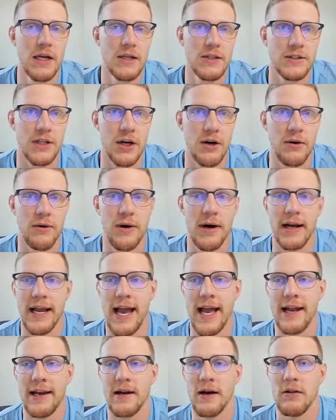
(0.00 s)
So
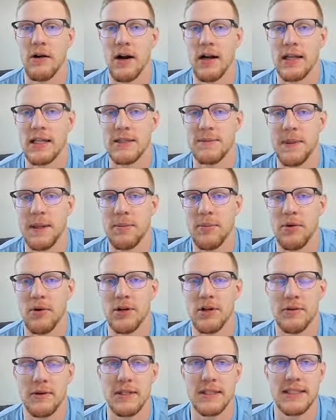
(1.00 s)
again, a lot of these people
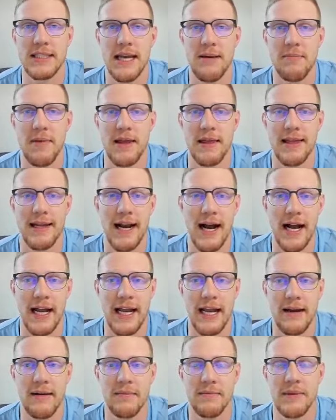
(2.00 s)
are doing the same method I
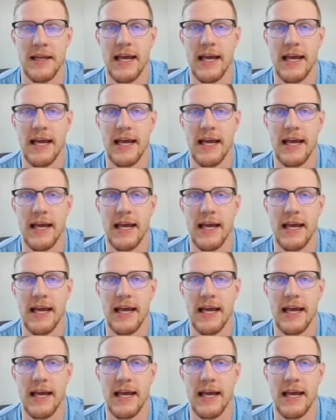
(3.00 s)
am.